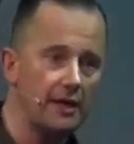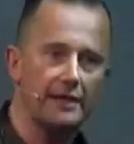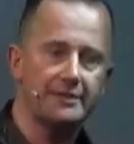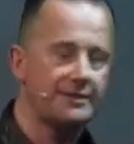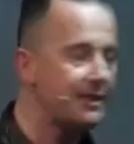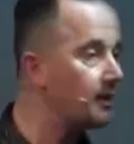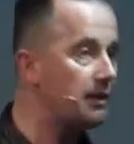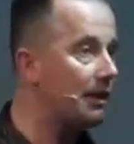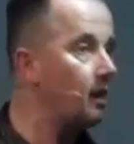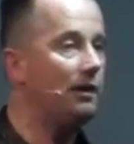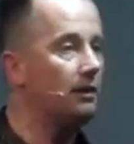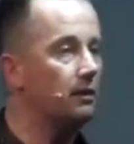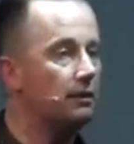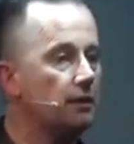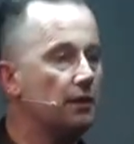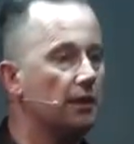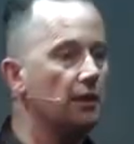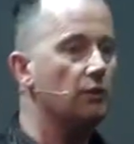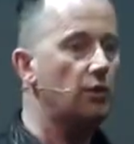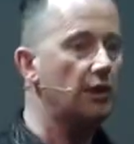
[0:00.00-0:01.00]
I think,
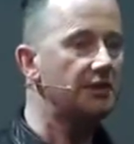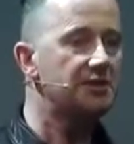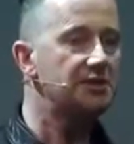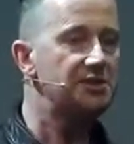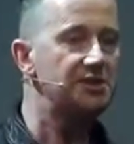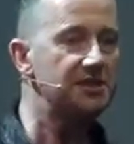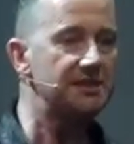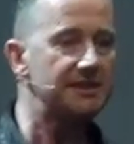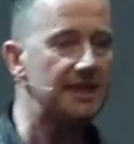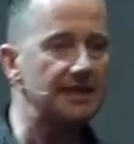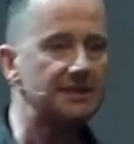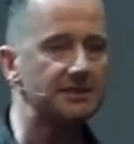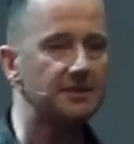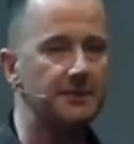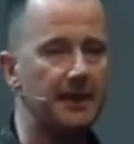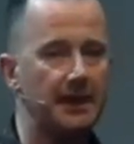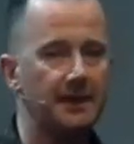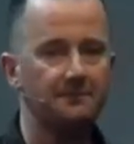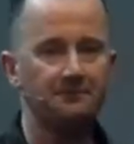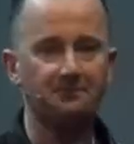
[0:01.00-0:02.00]
oh, what did she say to
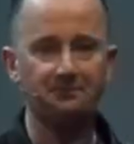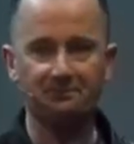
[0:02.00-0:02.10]
me?